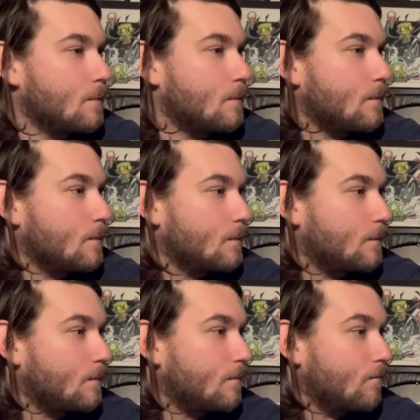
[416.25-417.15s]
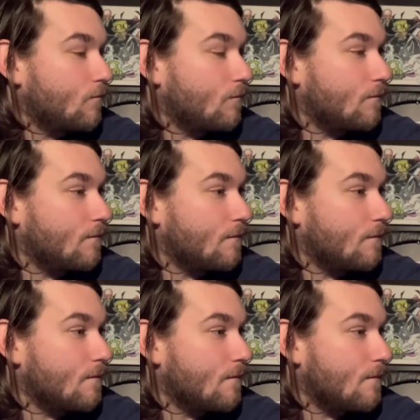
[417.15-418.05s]

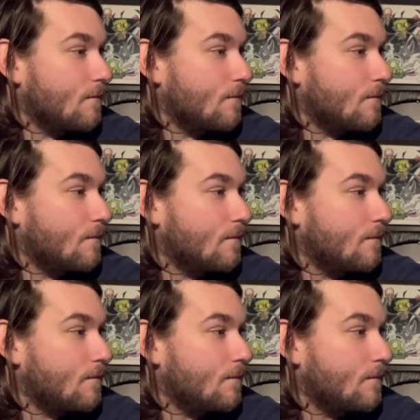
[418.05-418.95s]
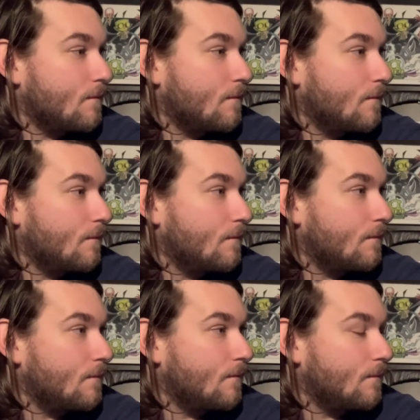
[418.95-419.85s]

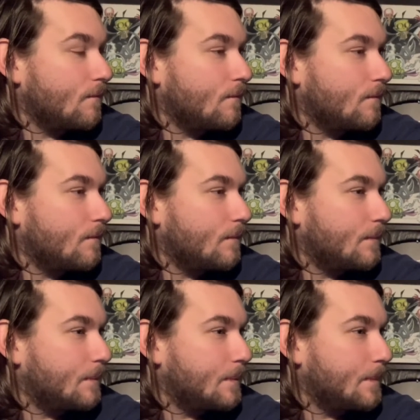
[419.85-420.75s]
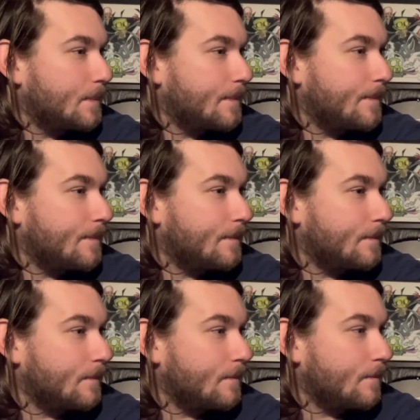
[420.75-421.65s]
No words are spoken by the person on screen.